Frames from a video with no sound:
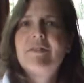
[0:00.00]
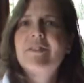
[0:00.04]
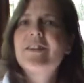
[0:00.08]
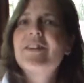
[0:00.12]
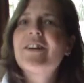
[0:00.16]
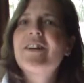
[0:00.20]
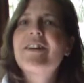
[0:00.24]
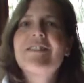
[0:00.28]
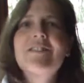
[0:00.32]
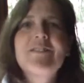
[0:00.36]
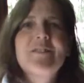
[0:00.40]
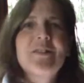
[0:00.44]

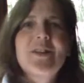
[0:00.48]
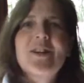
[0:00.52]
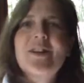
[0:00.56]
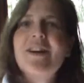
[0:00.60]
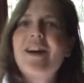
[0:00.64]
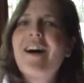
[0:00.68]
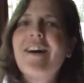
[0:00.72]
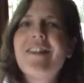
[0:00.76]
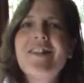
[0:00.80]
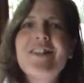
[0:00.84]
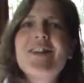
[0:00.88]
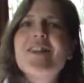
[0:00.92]
We're
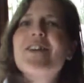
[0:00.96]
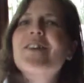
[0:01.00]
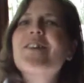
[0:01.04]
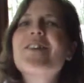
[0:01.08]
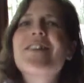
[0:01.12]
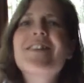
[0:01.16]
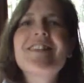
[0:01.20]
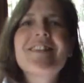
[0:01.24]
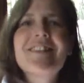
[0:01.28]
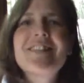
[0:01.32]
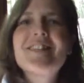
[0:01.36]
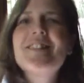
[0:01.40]
on the
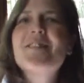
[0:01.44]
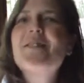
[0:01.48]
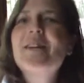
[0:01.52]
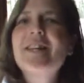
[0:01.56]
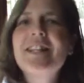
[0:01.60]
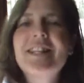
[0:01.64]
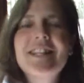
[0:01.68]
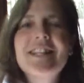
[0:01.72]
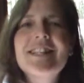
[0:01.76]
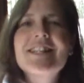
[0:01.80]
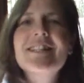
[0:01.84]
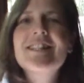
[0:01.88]
earth
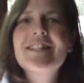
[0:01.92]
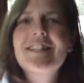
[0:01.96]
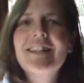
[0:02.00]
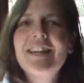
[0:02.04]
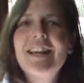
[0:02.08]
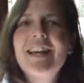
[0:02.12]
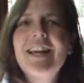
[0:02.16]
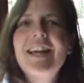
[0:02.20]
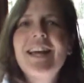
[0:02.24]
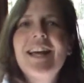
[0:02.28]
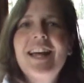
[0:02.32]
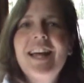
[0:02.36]
doing this.
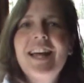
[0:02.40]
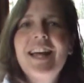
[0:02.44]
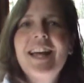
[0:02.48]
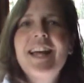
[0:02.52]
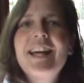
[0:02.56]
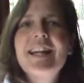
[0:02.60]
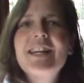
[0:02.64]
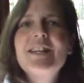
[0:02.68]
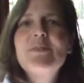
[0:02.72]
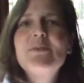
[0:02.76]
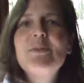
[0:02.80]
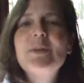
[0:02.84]

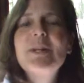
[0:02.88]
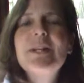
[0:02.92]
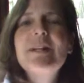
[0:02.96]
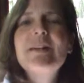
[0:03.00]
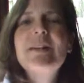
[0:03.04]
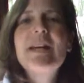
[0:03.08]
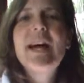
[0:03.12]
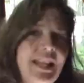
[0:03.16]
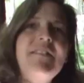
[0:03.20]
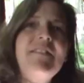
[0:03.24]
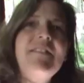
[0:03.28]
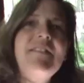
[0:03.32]
And
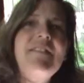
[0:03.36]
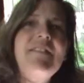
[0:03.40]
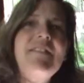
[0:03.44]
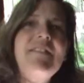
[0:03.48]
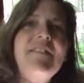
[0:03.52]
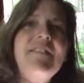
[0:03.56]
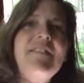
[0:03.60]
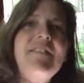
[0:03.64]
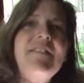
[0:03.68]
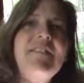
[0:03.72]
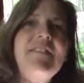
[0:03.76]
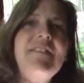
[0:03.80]
we to that.
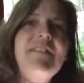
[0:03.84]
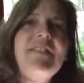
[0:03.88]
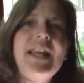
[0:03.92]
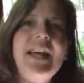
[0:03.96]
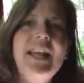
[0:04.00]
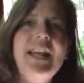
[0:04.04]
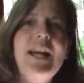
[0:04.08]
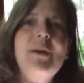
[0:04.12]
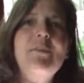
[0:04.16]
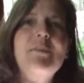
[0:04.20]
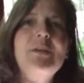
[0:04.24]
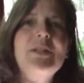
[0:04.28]
We have
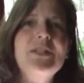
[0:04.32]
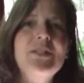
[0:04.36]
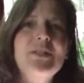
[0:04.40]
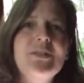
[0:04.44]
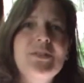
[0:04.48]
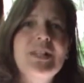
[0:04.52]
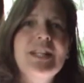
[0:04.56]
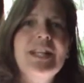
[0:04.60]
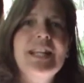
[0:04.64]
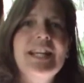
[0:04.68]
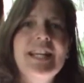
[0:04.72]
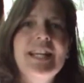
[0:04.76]
that
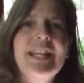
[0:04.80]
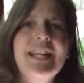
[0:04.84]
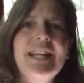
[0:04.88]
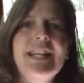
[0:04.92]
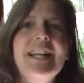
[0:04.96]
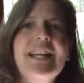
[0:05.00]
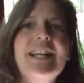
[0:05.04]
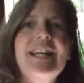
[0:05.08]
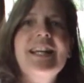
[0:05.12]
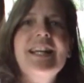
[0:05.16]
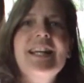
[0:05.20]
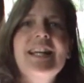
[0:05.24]
opportunity
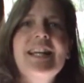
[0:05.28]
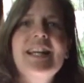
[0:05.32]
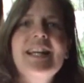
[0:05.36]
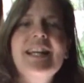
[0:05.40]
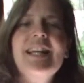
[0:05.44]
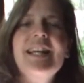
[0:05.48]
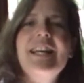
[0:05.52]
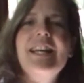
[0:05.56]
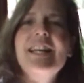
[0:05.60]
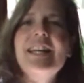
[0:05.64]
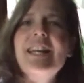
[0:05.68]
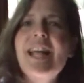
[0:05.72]

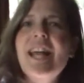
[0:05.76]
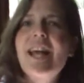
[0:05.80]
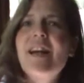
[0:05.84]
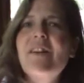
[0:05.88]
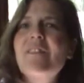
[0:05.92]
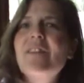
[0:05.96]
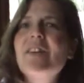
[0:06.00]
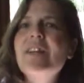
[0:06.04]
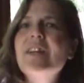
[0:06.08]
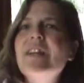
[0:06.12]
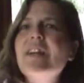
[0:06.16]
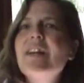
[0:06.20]
in
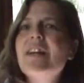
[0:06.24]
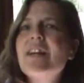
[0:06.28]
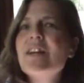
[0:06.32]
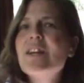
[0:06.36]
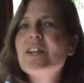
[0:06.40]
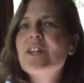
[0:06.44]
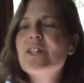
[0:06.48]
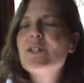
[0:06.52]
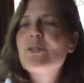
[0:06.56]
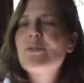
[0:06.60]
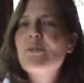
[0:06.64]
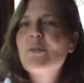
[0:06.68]
every
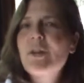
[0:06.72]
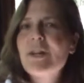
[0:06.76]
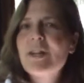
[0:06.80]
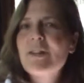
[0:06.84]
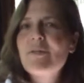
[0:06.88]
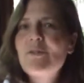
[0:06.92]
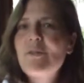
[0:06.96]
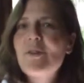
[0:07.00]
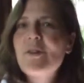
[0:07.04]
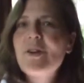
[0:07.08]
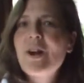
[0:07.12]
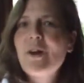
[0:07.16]

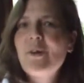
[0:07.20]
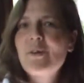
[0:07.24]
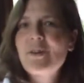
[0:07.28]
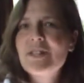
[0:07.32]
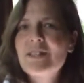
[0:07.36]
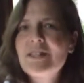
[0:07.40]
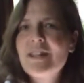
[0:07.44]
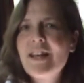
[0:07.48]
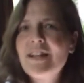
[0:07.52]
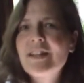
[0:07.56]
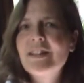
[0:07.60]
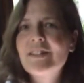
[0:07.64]

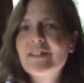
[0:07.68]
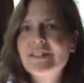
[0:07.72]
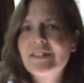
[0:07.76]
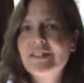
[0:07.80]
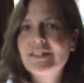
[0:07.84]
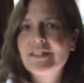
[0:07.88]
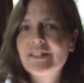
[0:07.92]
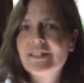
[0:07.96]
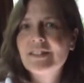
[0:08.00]
24-hour cycle.